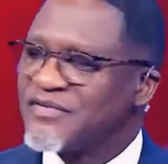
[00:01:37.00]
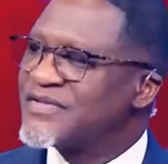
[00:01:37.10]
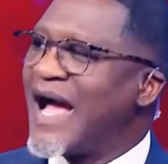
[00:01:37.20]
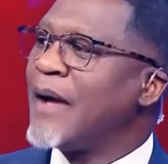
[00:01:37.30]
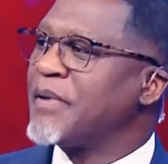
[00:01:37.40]

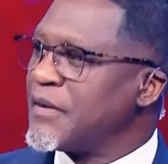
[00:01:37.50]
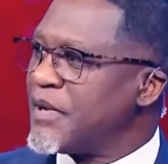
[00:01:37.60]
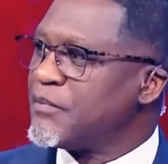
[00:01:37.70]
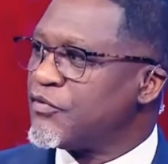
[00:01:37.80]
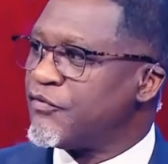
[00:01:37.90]
stopping
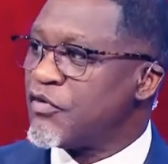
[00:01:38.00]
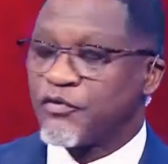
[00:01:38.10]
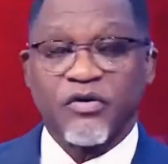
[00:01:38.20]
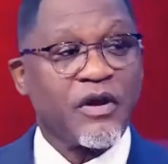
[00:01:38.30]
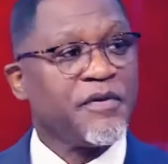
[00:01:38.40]
people for,
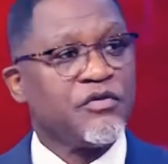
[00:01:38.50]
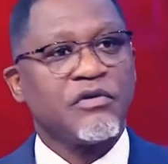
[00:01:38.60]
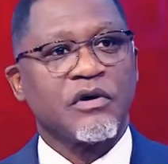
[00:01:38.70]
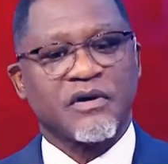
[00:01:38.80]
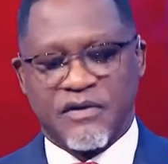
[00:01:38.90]
of course. I mean, you
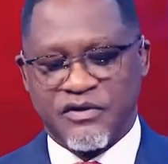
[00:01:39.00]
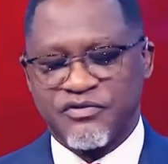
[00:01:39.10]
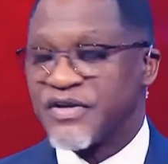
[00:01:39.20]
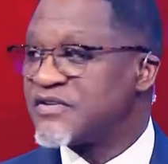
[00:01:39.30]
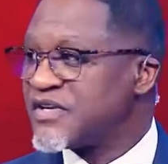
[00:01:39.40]
look,
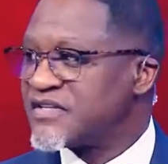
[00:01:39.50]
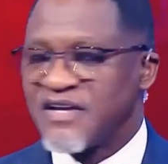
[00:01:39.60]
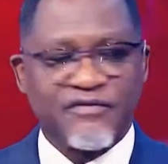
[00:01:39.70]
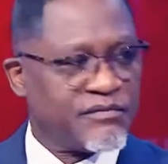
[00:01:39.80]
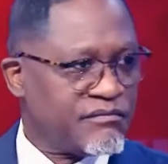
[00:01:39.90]
you said six,
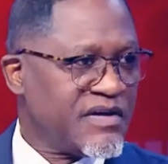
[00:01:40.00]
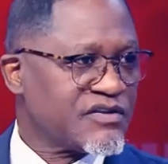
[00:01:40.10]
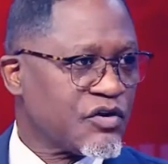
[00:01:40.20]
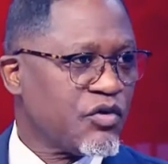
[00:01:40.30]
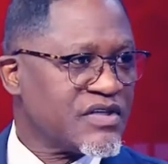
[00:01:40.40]
seven
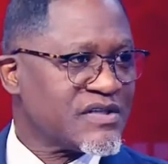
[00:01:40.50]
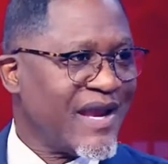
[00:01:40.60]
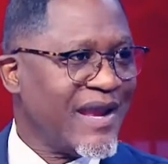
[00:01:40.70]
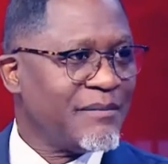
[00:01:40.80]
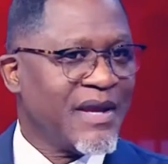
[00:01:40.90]
minutes to go in this
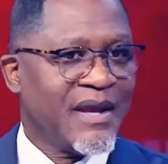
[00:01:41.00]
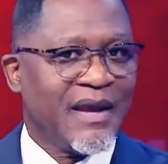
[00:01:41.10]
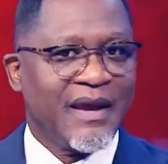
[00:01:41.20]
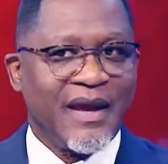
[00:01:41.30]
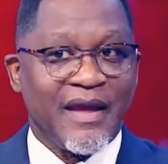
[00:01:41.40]
game,
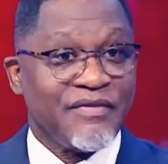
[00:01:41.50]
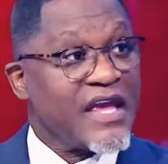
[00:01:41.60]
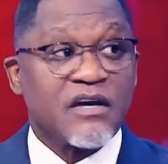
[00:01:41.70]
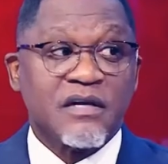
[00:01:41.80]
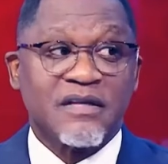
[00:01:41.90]
and
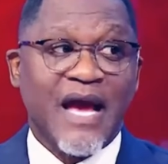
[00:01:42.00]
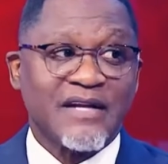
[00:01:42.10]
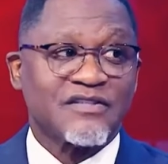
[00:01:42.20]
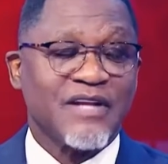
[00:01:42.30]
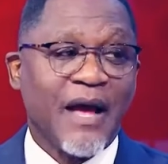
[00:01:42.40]
they could
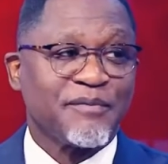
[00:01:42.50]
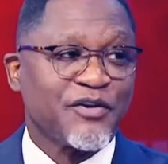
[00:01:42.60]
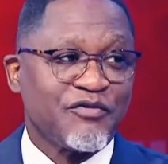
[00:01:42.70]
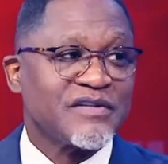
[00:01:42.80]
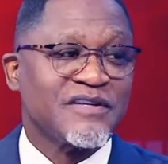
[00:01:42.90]
not stop
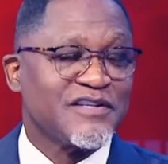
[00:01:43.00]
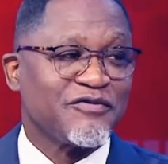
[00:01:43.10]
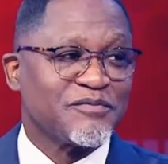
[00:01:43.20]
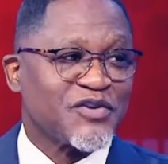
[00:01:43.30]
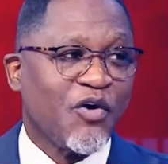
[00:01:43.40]
the Grizzlies
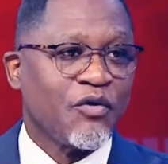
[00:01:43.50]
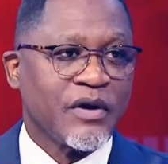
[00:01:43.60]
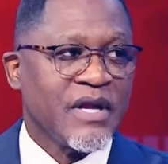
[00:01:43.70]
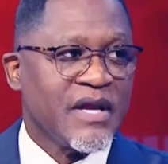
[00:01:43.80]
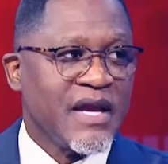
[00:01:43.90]
from
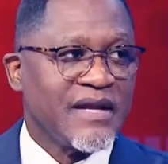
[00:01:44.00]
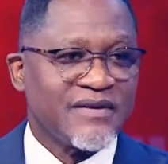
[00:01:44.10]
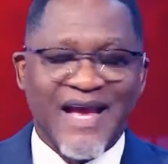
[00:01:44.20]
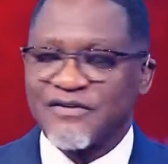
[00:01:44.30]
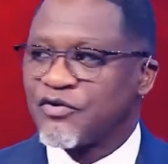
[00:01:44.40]
scoring.
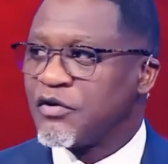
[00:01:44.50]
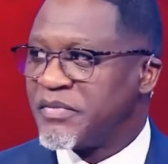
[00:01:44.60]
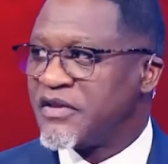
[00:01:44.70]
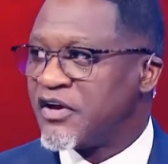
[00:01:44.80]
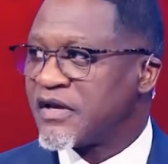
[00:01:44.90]
And that's going to
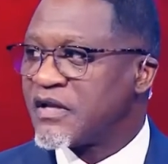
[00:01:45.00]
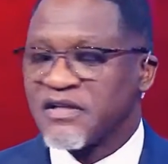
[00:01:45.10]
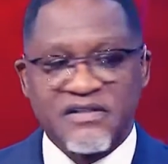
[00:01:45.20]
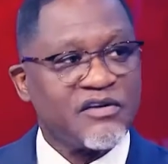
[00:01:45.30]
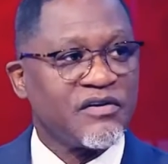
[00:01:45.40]
be their
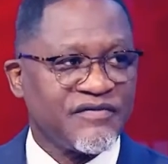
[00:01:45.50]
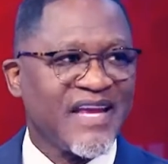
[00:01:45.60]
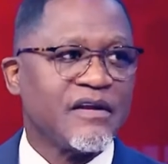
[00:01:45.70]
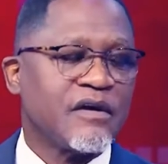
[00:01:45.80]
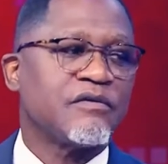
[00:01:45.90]
Achilles heel if
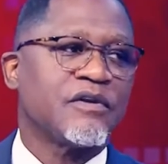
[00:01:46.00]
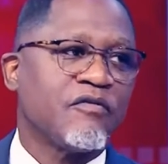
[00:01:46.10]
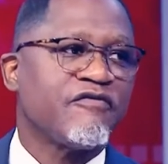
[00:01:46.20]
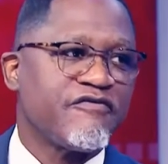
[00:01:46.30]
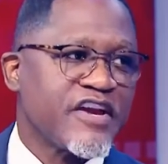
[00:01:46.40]
they don't,
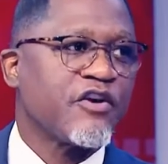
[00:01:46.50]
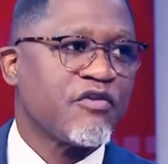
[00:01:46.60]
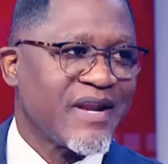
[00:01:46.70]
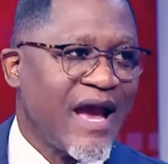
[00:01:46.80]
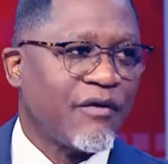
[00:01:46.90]
don't
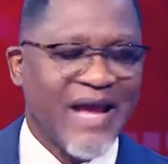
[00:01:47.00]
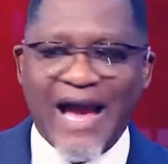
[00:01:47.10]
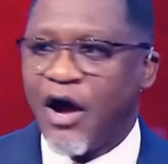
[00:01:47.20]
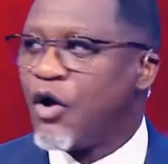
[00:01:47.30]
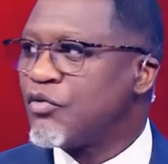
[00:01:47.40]
figure it out
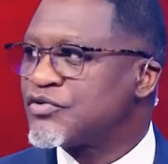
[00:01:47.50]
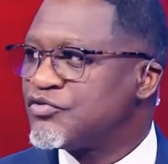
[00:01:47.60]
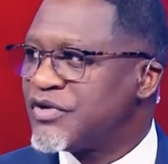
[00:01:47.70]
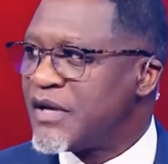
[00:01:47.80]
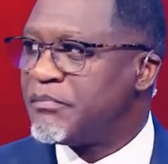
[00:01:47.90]
how
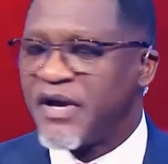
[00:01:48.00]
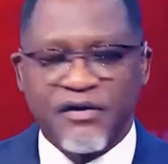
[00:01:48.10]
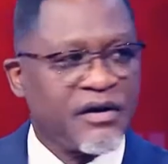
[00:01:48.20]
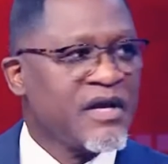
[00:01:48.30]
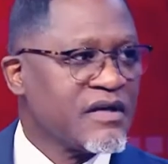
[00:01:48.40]
to get
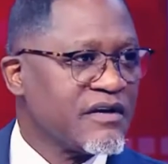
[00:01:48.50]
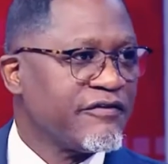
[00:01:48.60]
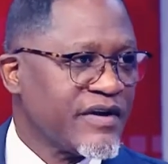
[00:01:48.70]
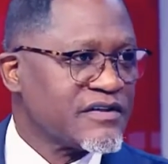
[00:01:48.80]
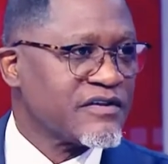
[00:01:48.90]
better
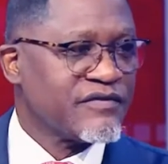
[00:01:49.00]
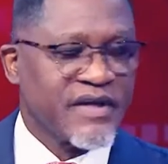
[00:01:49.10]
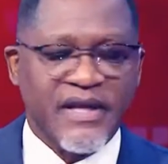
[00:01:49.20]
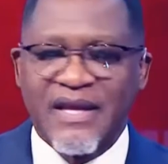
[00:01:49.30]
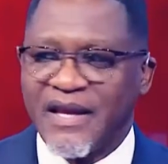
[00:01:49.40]

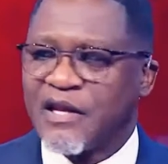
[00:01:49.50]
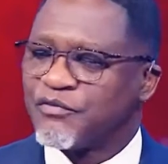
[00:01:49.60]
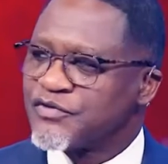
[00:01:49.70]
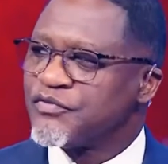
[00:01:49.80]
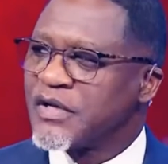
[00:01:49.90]
defensively. And it
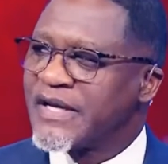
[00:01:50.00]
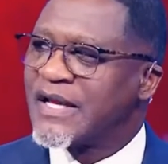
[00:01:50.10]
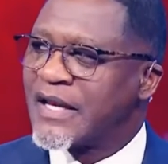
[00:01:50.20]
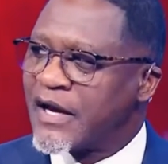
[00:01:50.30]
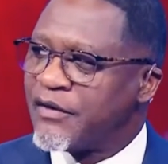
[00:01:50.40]
was really
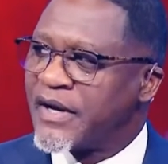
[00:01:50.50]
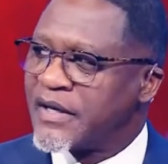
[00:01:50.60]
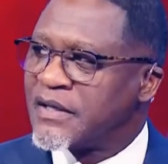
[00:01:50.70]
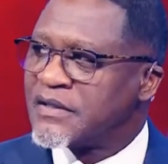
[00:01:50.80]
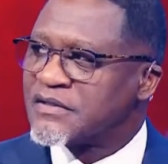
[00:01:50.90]

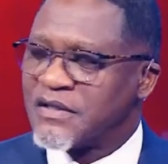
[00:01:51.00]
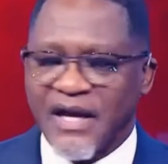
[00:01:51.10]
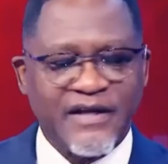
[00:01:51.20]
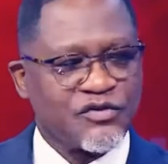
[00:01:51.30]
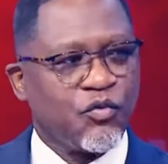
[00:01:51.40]
glaring
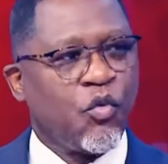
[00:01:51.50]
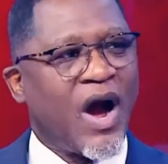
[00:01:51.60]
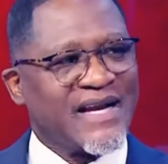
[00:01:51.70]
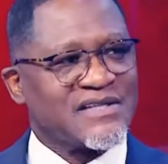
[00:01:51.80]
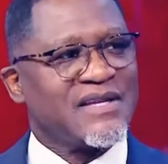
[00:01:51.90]
tonight to
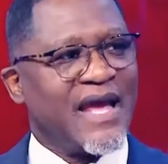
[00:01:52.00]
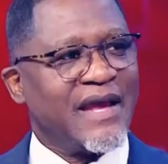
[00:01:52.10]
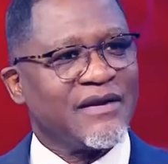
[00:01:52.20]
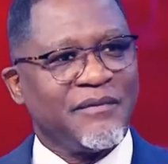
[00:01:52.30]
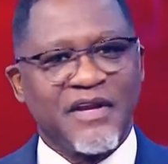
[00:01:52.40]
watch
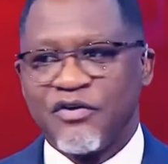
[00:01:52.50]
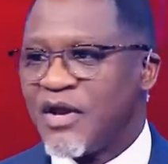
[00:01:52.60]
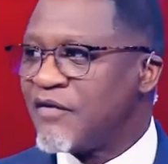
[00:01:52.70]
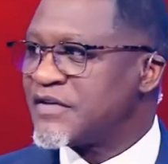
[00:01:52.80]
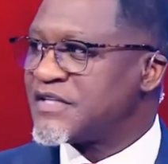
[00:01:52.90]
that. I mean,
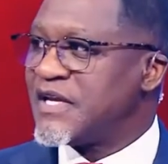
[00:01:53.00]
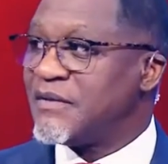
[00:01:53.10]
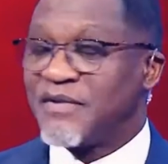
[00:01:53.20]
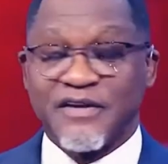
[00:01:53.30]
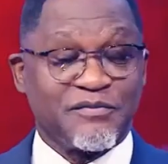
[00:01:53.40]
you have a
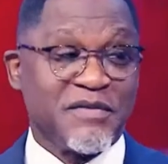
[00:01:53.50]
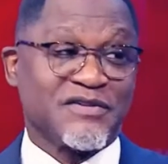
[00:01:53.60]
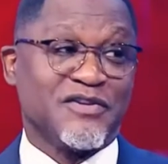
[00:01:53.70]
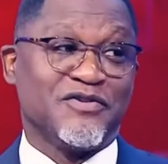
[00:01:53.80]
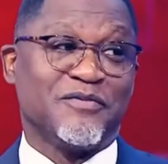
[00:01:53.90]
team that's
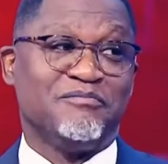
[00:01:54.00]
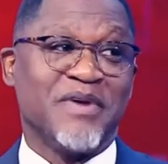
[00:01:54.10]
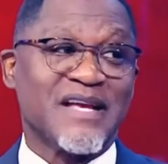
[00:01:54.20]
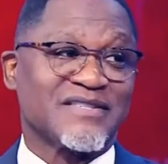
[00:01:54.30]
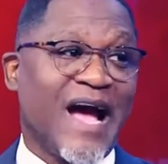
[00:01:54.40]
missing your
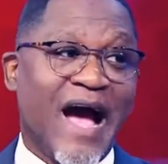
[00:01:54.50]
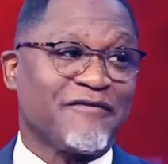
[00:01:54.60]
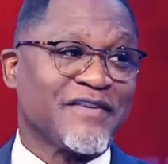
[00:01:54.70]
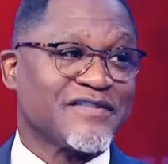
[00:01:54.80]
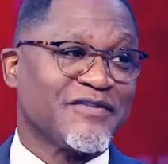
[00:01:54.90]
best
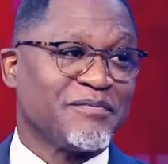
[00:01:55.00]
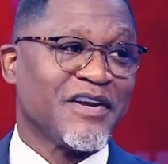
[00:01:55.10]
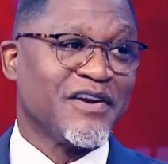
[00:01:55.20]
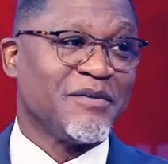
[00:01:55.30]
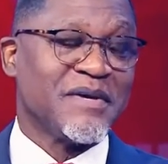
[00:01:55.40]
offensive
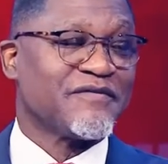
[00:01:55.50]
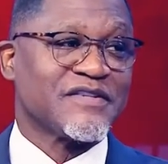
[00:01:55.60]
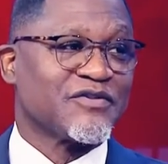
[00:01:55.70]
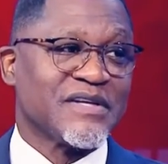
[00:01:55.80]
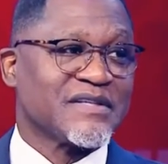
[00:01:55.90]
player in the
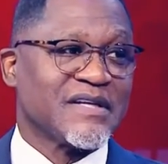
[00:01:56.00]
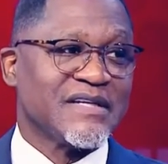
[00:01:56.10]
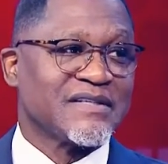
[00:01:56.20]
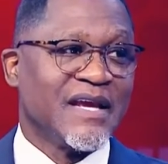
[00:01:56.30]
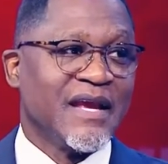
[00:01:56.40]
Memphis
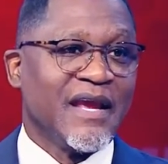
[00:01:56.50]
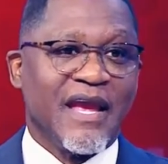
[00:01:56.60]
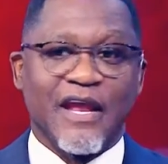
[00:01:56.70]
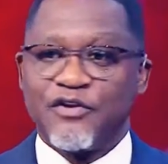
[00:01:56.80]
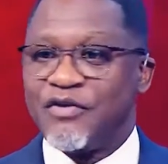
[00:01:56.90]
Grizzlies,
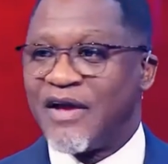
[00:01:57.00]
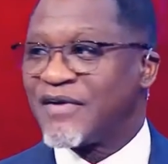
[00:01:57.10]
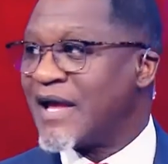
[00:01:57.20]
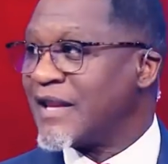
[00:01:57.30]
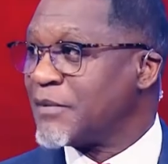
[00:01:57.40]
and you have
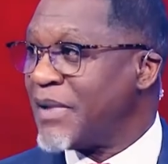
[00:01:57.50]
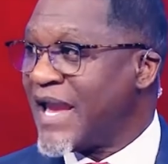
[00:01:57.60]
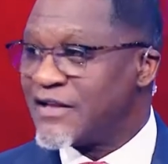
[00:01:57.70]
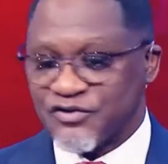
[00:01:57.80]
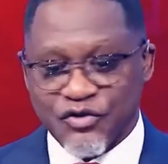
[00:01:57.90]
guys like
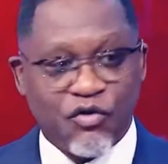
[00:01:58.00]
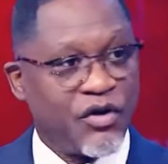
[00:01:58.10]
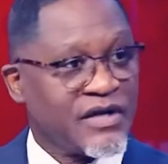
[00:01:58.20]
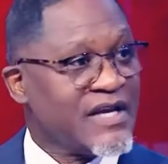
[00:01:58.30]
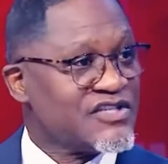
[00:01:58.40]
Baines
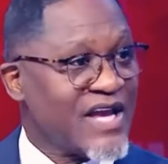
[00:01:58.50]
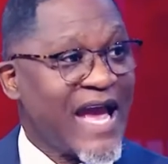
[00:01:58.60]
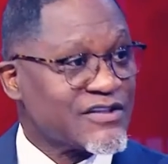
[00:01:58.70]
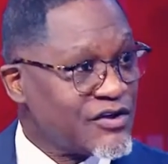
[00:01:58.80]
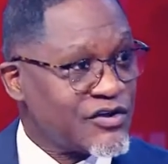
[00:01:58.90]
scoring,
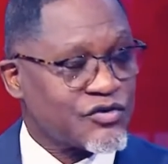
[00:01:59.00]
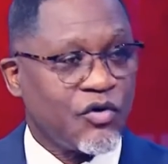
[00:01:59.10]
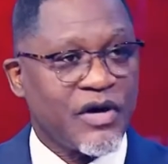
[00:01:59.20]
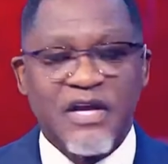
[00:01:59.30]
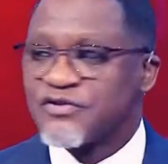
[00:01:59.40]
Jackson is
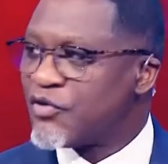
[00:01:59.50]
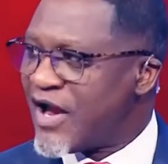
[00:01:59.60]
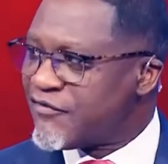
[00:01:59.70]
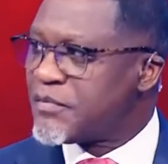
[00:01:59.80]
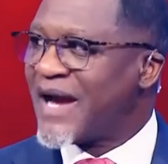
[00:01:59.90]
scoring. So
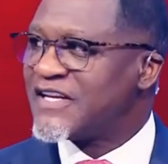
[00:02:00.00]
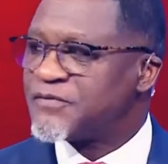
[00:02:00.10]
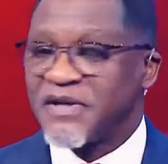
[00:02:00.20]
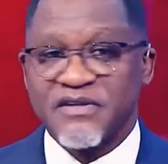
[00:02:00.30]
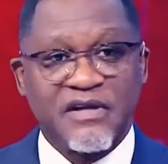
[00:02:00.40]

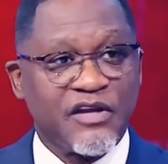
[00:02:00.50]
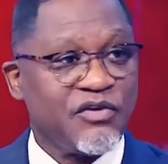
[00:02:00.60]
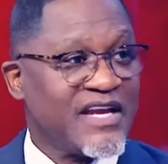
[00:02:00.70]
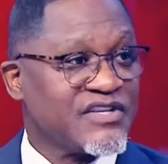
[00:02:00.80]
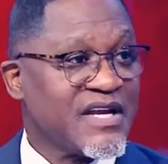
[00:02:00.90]
everybody's pitching in.
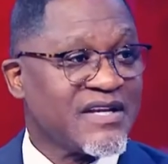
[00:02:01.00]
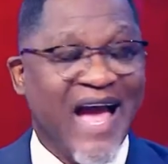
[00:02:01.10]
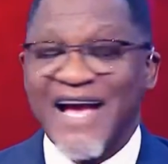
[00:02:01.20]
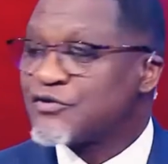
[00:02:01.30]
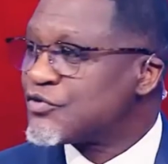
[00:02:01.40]
You had ten
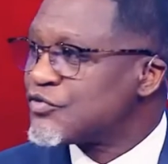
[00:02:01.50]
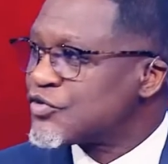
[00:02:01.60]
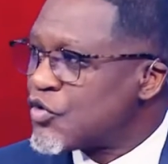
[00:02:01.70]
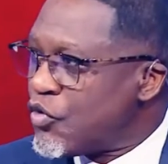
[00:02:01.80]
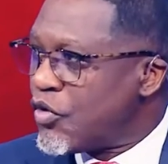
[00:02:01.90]
guys to
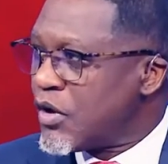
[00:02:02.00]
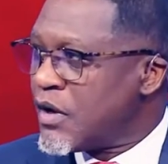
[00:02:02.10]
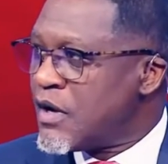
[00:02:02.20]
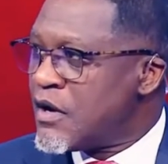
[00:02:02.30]
score